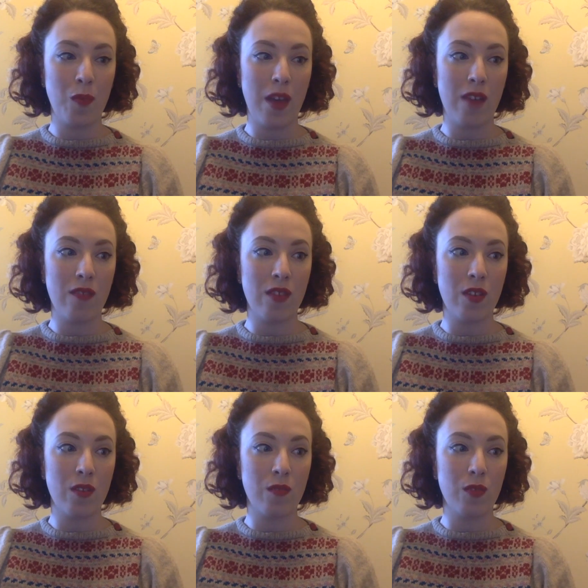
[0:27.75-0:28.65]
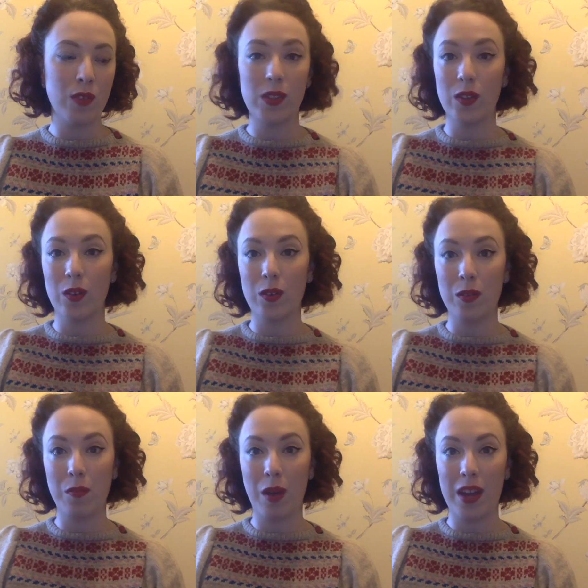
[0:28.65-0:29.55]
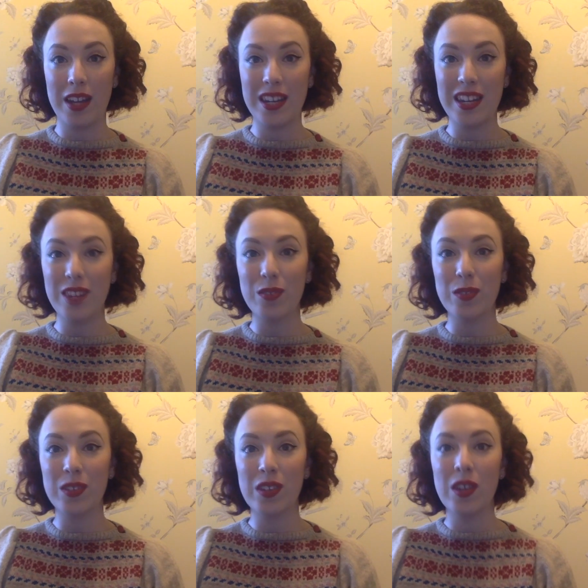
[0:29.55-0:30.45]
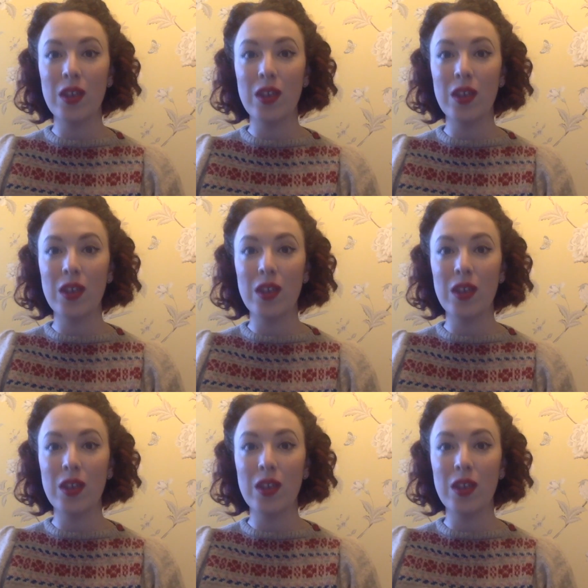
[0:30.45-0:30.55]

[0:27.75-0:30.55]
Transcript: ever What's on My Needles